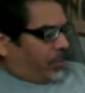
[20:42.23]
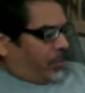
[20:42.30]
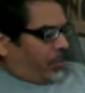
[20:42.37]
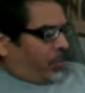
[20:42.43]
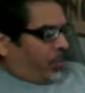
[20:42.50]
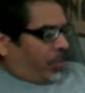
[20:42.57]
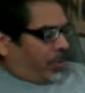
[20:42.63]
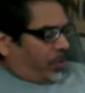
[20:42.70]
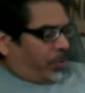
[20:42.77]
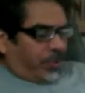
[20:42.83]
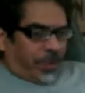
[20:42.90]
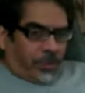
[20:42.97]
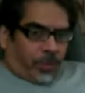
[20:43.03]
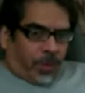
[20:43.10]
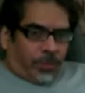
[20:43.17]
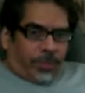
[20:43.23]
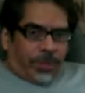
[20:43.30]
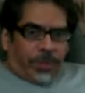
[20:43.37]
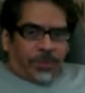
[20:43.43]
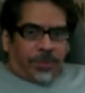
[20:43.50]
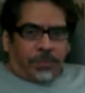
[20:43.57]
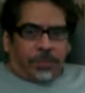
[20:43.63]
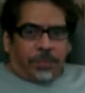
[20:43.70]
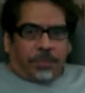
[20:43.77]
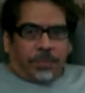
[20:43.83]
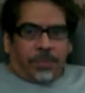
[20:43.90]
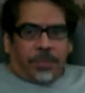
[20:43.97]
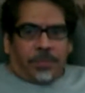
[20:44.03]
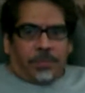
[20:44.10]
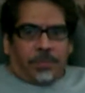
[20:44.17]
one of the ones I try to put in
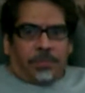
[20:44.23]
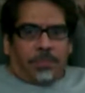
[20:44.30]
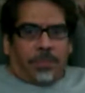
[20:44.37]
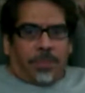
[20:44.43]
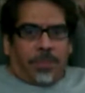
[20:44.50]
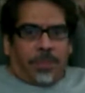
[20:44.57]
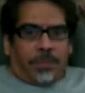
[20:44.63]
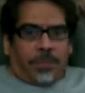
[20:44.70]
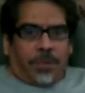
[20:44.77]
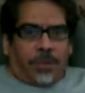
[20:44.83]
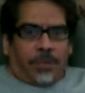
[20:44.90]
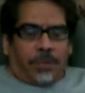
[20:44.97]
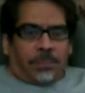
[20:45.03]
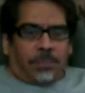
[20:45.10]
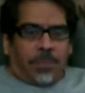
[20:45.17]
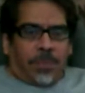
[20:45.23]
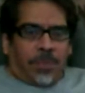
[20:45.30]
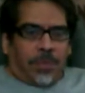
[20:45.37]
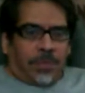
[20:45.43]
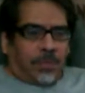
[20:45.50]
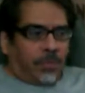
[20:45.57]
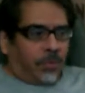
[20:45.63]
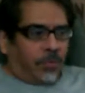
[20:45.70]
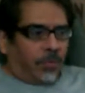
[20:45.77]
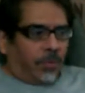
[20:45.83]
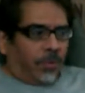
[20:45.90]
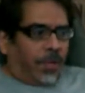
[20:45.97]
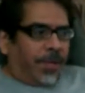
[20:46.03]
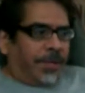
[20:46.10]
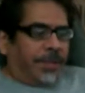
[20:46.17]
get an extra grow
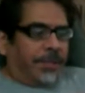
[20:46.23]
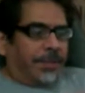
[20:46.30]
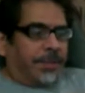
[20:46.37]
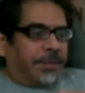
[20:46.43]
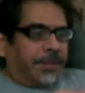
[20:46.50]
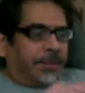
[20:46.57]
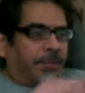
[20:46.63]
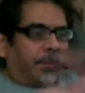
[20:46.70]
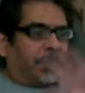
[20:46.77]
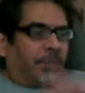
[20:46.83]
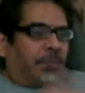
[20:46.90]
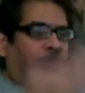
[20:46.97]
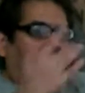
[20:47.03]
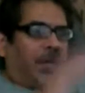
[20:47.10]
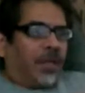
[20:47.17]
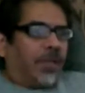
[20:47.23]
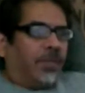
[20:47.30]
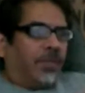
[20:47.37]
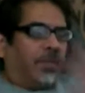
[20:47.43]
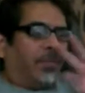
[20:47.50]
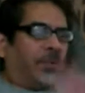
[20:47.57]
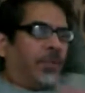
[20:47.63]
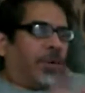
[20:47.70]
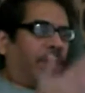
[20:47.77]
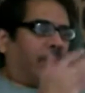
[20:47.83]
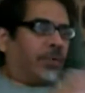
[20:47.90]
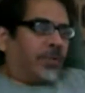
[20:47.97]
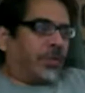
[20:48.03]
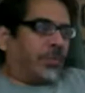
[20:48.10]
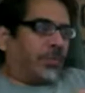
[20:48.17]
light. So try to give it a few
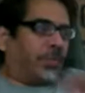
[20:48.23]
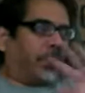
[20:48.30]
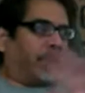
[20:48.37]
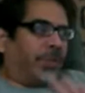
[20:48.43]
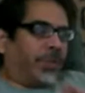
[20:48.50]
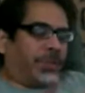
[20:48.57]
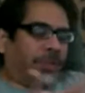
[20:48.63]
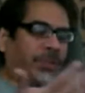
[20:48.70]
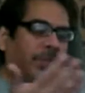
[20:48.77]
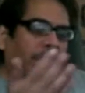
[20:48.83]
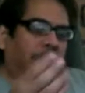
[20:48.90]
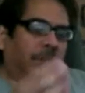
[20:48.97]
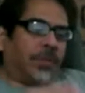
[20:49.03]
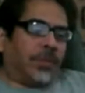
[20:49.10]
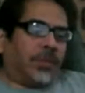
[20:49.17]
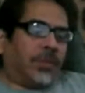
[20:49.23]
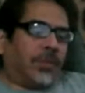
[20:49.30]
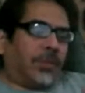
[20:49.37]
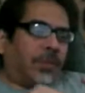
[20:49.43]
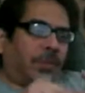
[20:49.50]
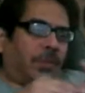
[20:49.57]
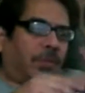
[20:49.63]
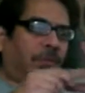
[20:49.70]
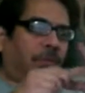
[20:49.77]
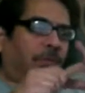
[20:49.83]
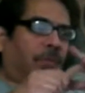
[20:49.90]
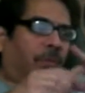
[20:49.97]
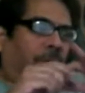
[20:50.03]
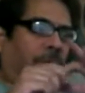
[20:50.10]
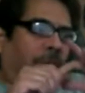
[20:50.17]
hours in the morning
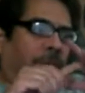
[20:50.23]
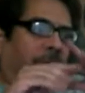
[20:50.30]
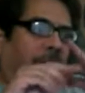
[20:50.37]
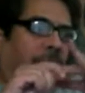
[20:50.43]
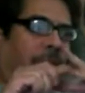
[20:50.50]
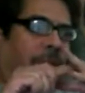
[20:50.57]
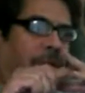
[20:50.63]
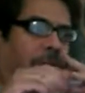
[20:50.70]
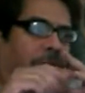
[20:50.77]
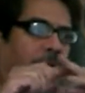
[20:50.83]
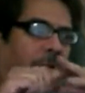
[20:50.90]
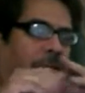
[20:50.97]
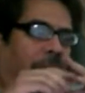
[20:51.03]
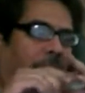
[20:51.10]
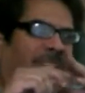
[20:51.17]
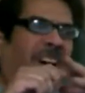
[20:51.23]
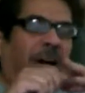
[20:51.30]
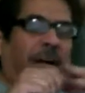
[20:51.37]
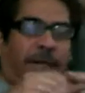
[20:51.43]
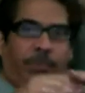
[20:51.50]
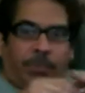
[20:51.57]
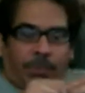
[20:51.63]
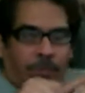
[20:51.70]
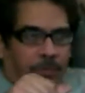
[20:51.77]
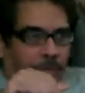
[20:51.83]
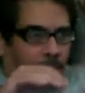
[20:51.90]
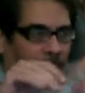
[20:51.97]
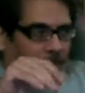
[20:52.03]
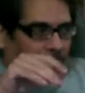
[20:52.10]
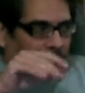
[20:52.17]
or time,
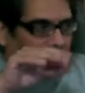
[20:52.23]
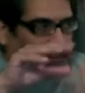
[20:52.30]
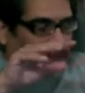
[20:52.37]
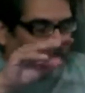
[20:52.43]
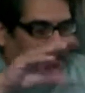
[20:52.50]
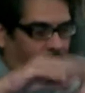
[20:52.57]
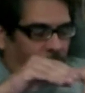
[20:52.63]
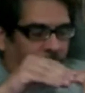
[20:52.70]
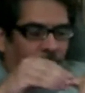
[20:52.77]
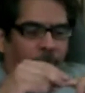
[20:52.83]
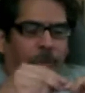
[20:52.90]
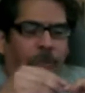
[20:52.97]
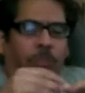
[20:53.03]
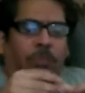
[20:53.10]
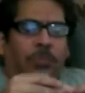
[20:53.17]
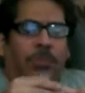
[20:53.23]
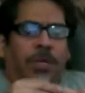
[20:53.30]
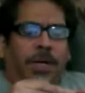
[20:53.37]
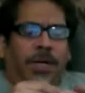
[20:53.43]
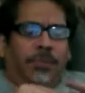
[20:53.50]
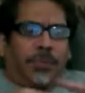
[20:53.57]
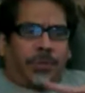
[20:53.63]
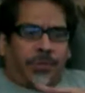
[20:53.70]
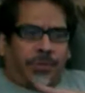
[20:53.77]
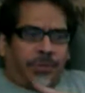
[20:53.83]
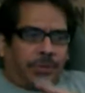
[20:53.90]
they've got a grow timer,